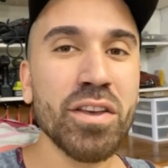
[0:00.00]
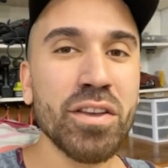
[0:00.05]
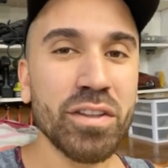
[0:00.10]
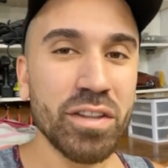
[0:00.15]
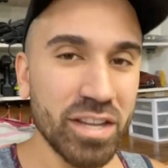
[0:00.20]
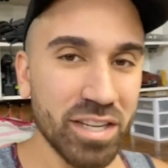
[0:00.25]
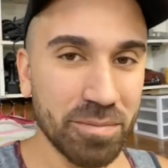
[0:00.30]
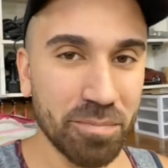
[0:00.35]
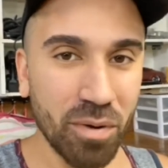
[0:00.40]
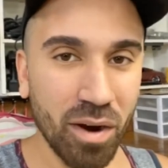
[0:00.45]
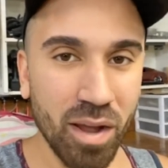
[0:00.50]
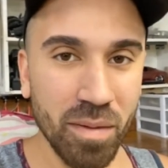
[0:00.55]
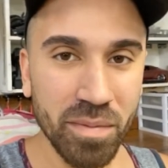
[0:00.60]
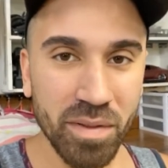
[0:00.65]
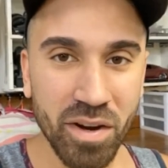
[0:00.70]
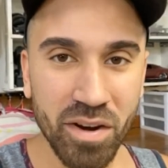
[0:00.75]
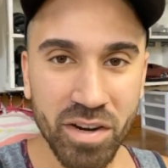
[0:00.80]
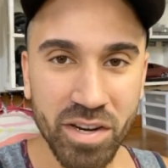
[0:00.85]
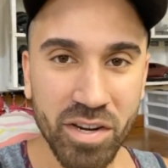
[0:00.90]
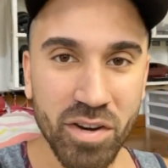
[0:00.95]
you guys
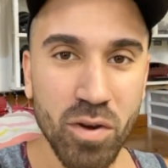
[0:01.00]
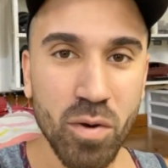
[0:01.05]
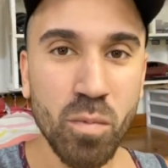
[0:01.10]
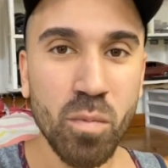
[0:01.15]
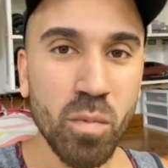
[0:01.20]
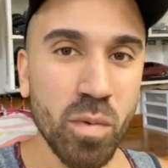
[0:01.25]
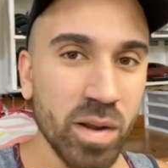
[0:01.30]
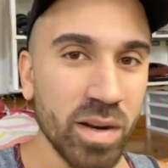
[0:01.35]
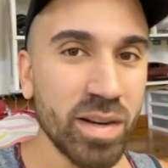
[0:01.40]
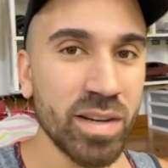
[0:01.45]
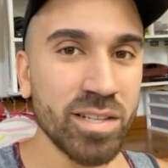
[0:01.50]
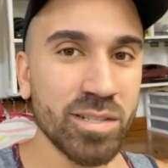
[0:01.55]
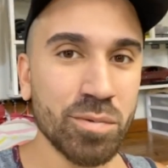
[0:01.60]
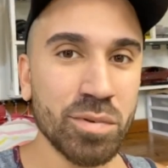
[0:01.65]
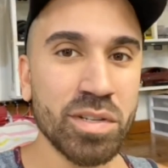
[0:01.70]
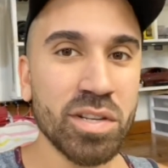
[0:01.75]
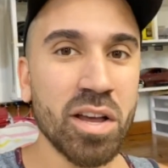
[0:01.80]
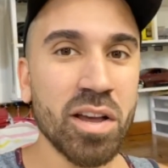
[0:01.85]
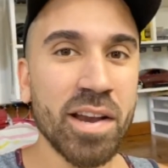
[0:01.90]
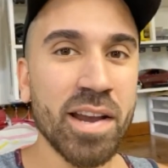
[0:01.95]
probably already know what it is we're
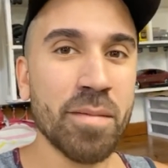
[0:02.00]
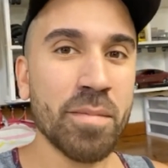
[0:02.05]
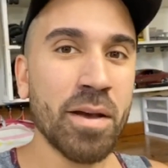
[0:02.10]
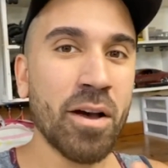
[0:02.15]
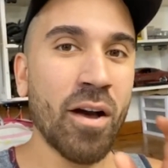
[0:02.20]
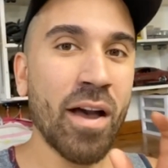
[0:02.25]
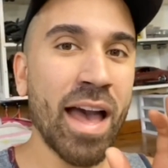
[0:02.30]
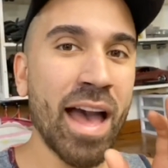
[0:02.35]
talking about.